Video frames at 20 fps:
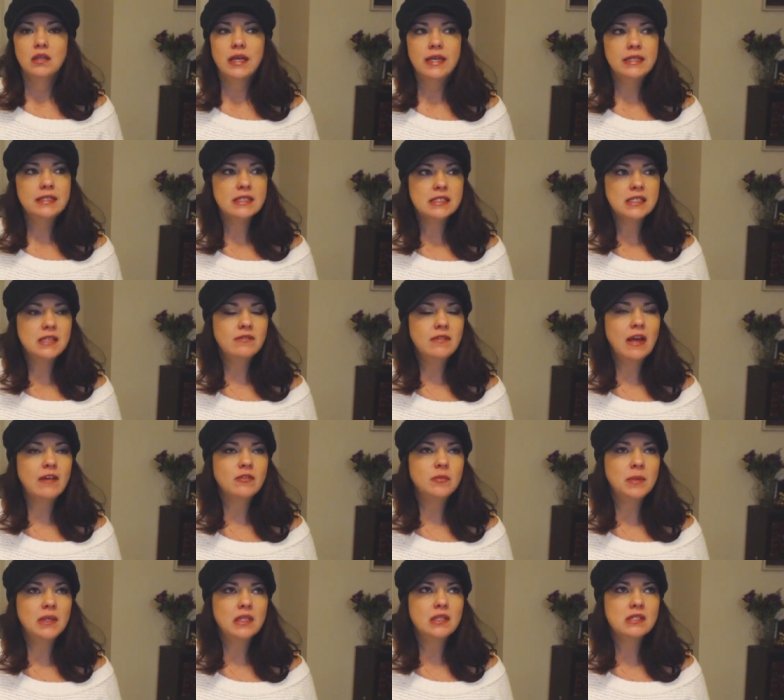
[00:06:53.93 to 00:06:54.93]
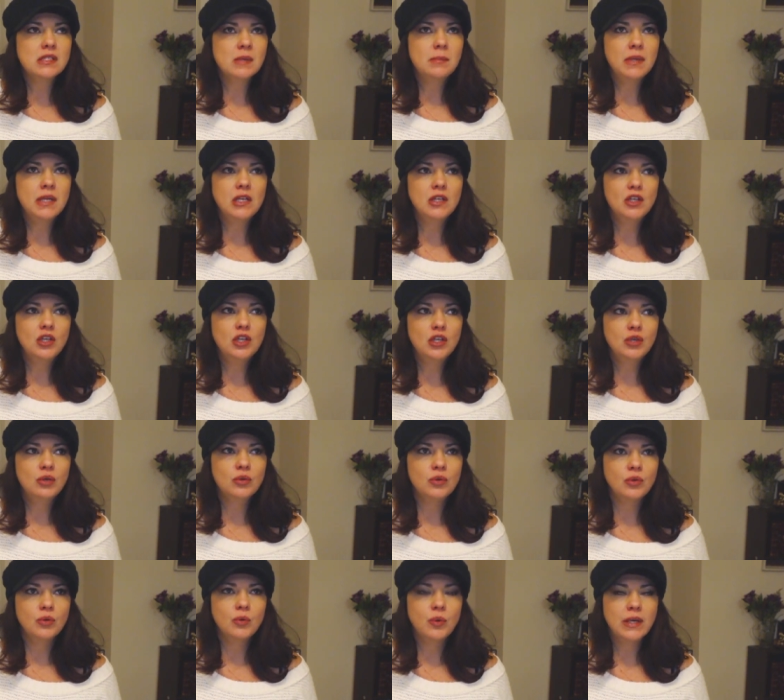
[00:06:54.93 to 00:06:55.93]
and it doesn't even have to be somebody
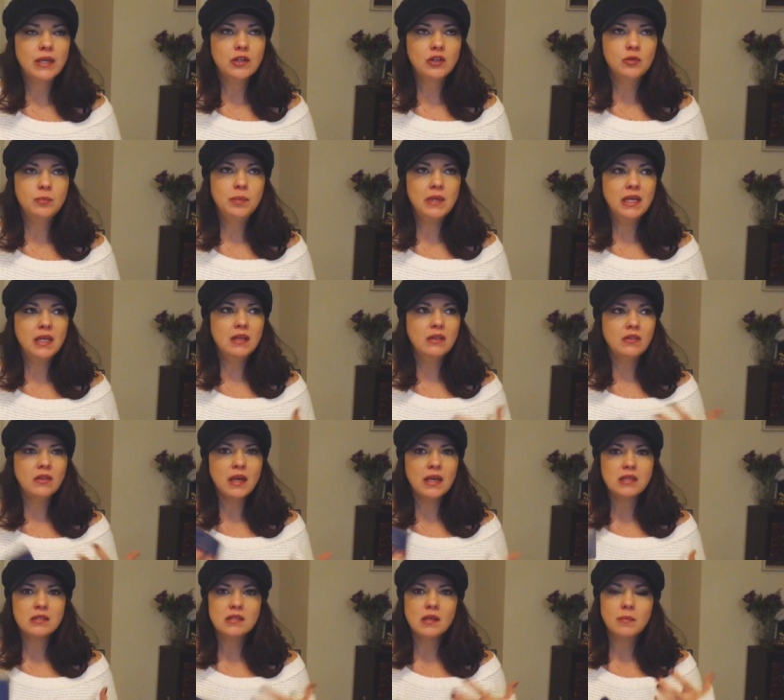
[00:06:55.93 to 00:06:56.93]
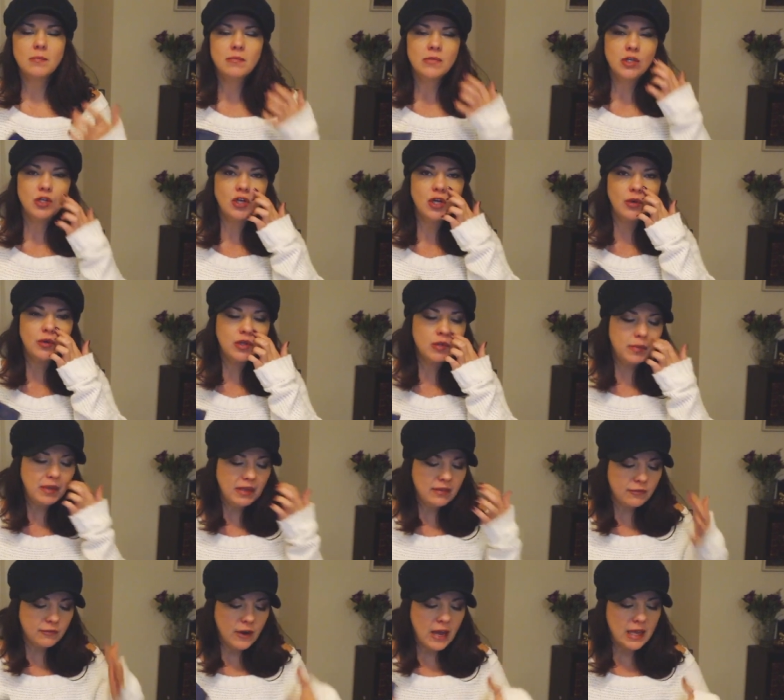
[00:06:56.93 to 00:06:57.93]
new. It could be like some, you know, it could
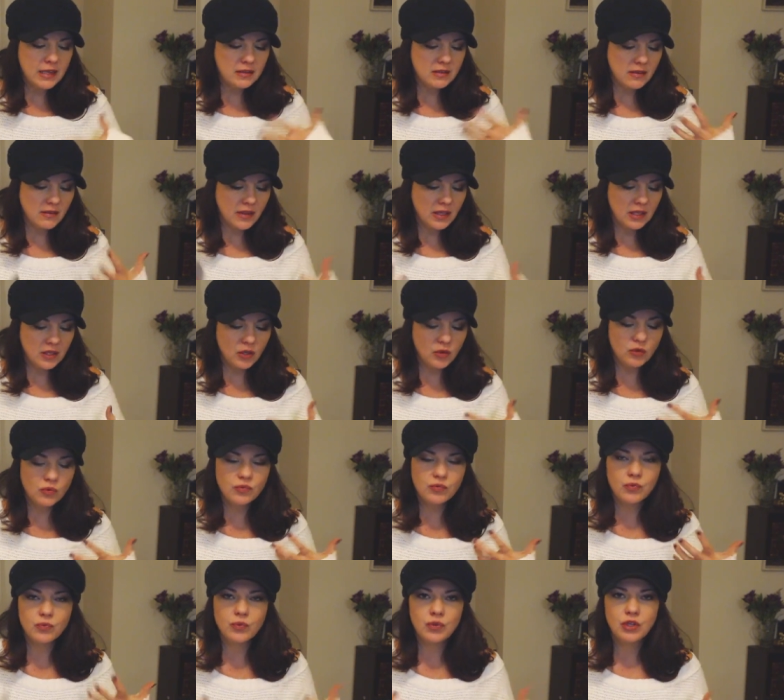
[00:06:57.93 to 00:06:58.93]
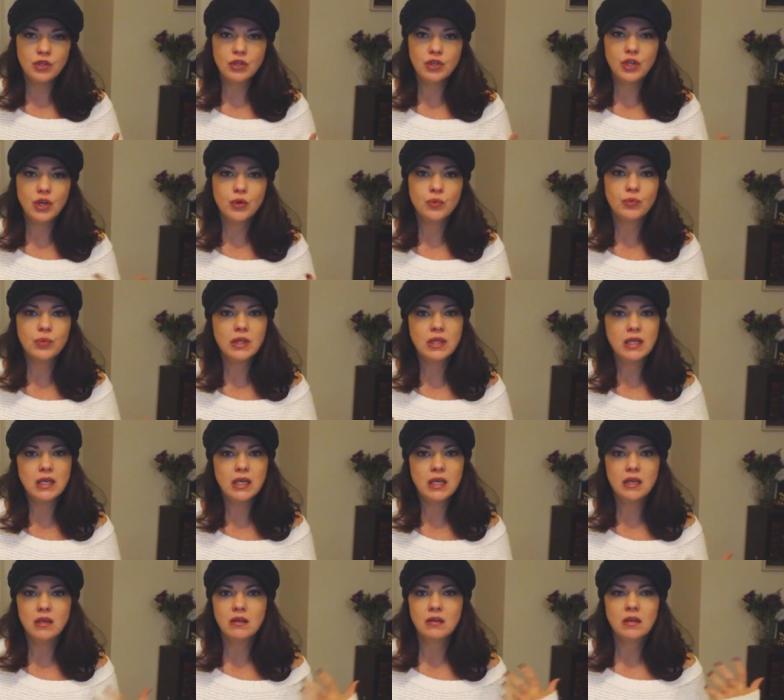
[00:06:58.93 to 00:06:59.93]
be a friend that you've, you know,
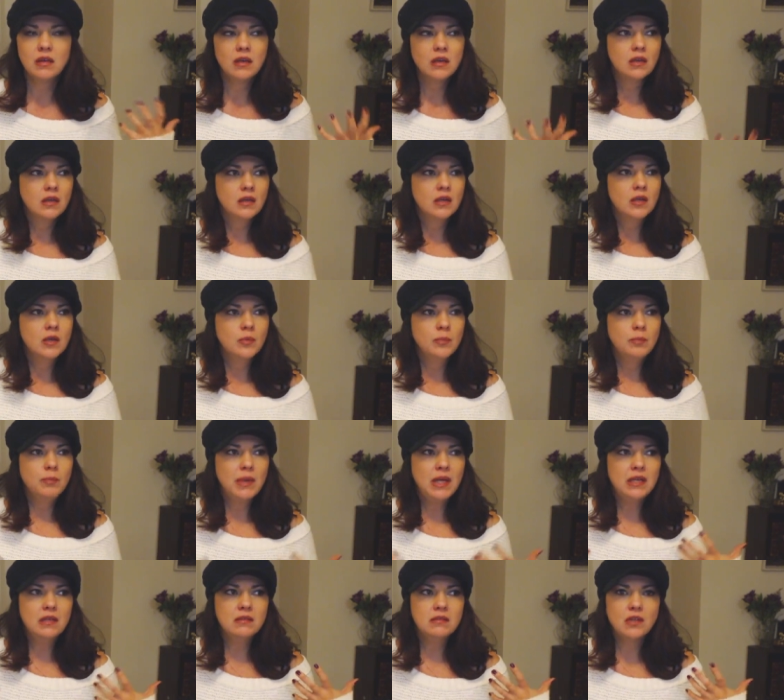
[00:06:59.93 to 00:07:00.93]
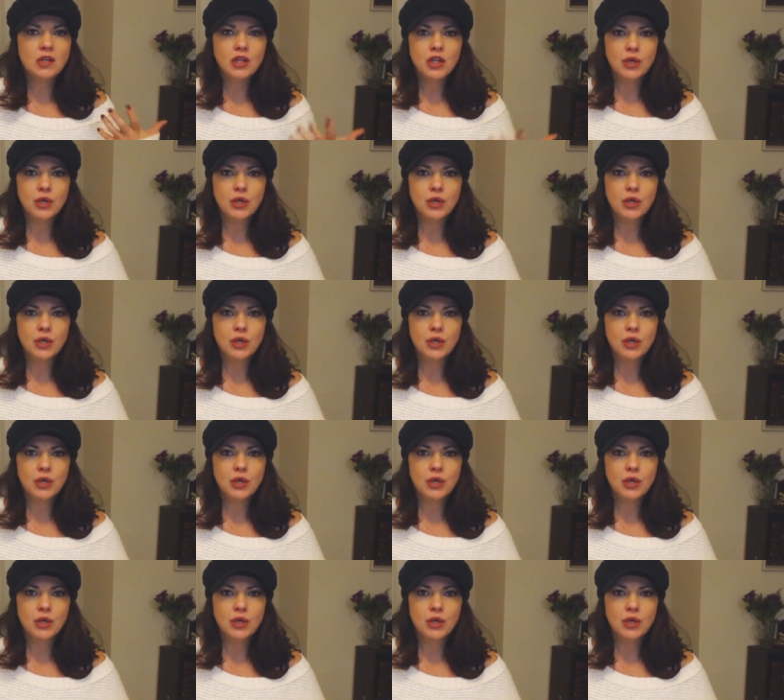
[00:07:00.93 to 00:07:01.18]
really been